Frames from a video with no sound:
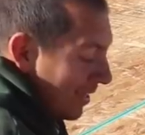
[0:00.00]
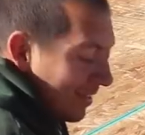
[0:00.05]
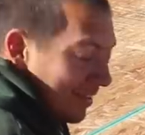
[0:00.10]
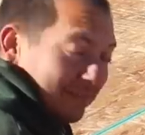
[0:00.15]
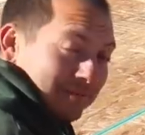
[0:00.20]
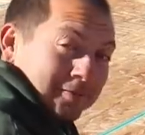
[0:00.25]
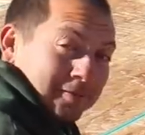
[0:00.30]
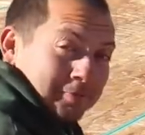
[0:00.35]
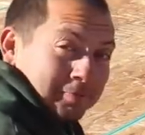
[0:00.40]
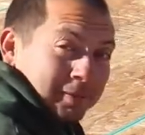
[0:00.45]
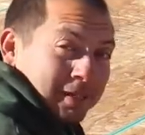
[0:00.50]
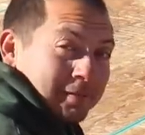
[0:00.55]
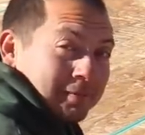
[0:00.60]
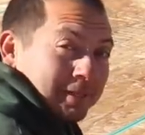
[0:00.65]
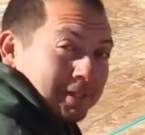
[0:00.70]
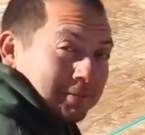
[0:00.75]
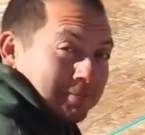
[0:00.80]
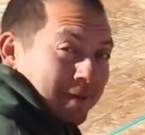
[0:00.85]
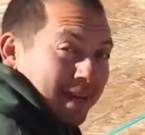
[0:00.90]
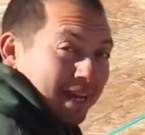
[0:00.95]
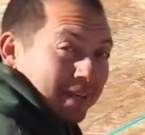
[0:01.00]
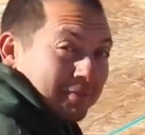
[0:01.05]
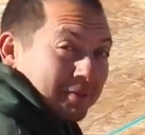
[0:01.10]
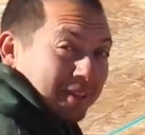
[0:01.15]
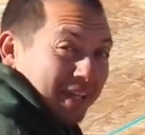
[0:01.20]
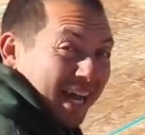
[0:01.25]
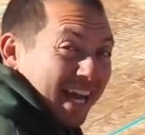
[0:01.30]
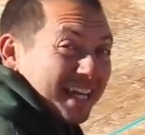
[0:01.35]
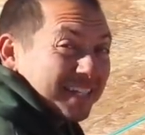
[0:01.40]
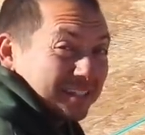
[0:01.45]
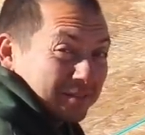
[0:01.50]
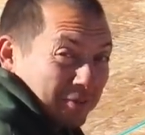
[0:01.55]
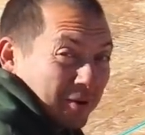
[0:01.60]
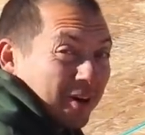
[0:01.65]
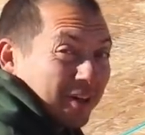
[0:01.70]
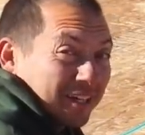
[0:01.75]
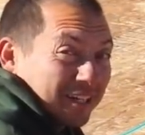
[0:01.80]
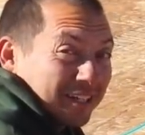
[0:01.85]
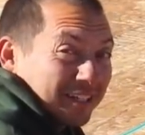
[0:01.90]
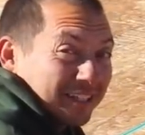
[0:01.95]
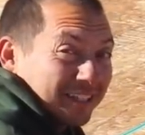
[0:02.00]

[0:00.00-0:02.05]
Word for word: This was pretty much made with ice water.